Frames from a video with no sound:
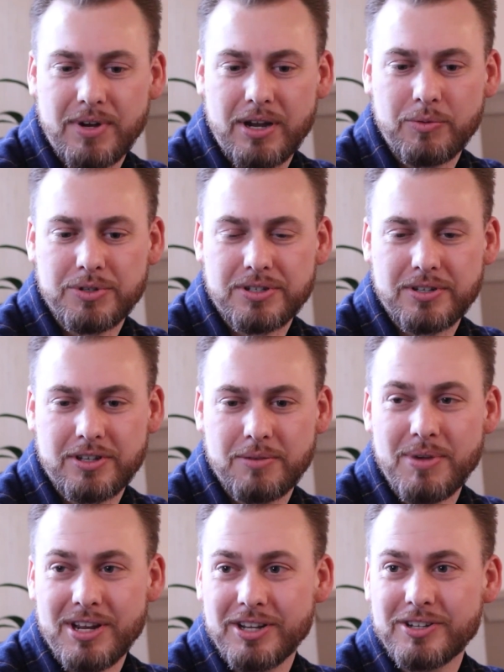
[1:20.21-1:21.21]
I was
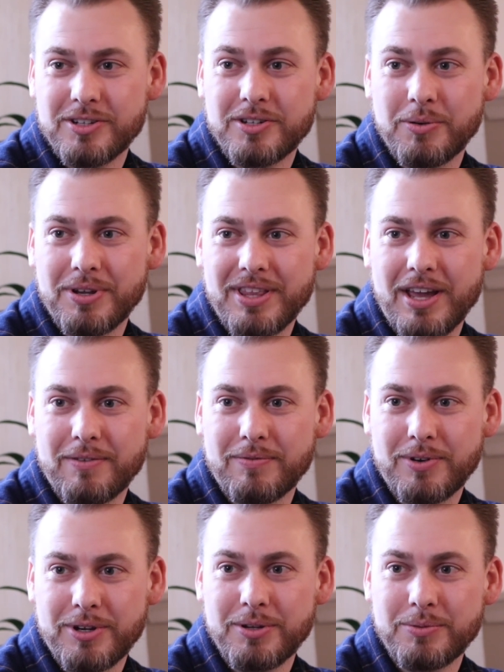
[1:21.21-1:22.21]
committed to doing that
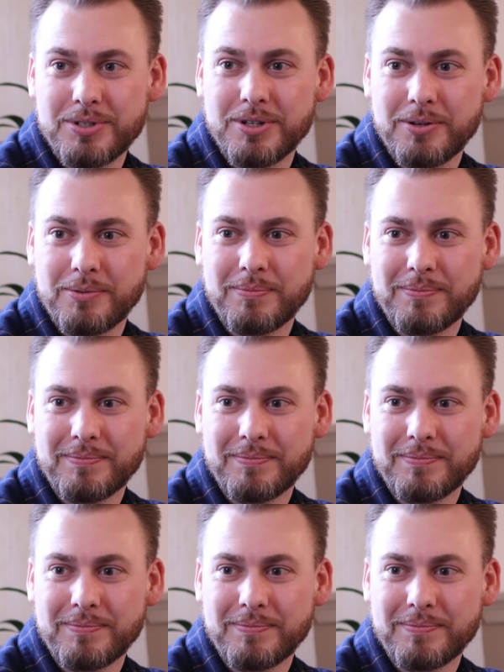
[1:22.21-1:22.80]
for you too.